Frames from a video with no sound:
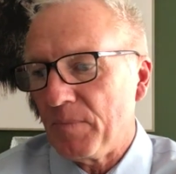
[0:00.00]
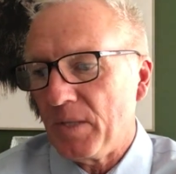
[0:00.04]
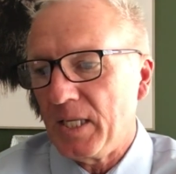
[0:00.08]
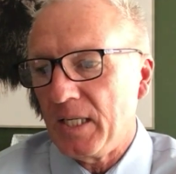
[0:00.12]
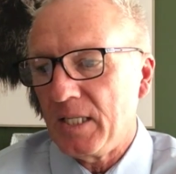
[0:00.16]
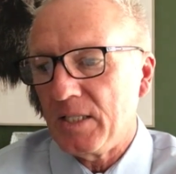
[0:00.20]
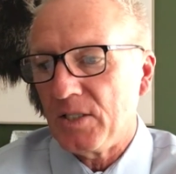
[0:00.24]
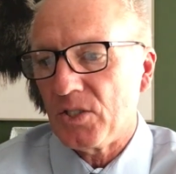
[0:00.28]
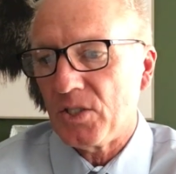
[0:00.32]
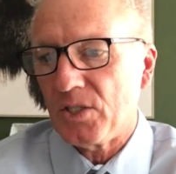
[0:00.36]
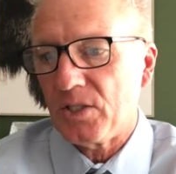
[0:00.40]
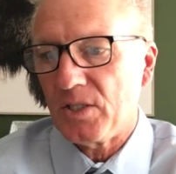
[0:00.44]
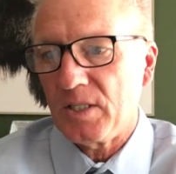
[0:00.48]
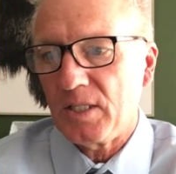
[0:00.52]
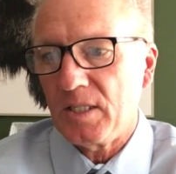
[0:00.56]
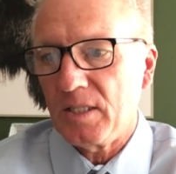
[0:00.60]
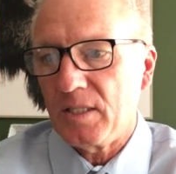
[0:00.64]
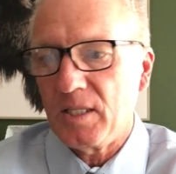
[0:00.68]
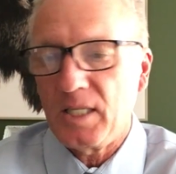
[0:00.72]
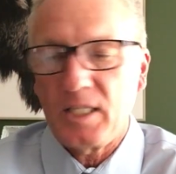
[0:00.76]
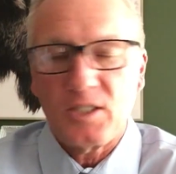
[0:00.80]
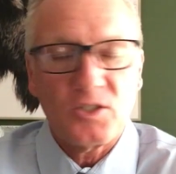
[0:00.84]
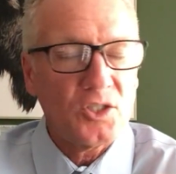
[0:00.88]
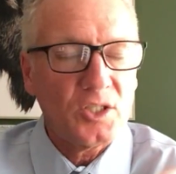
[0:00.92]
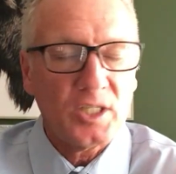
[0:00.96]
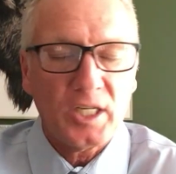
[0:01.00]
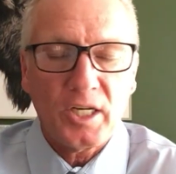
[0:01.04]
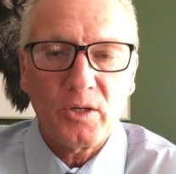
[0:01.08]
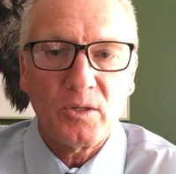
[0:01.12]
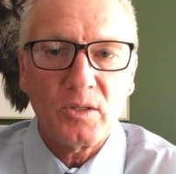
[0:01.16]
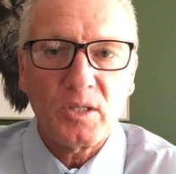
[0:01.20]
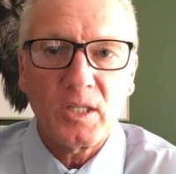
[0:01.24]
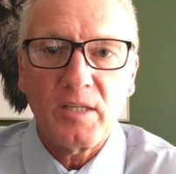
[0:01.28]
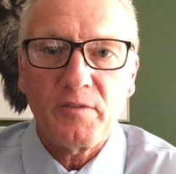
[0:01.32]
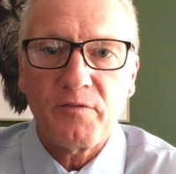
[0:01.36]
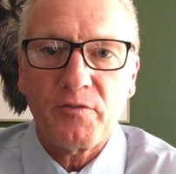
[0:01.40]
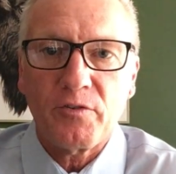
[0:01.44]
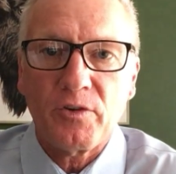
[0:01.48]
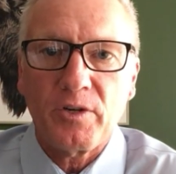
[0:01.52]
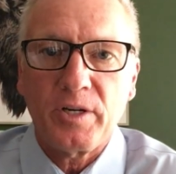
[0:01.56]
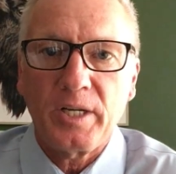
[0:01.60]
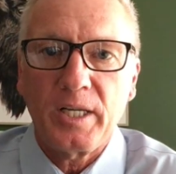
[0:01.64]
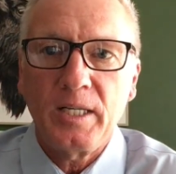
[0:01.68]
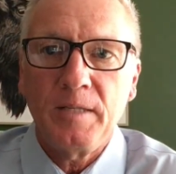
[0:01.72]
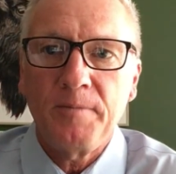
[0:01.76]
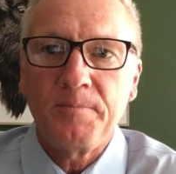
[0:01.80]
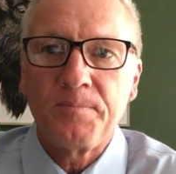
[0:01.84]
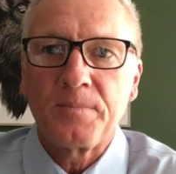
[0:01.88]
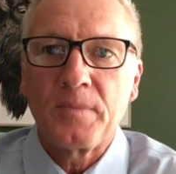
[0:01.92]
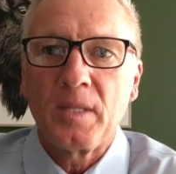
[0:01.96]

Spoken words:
It's totally free,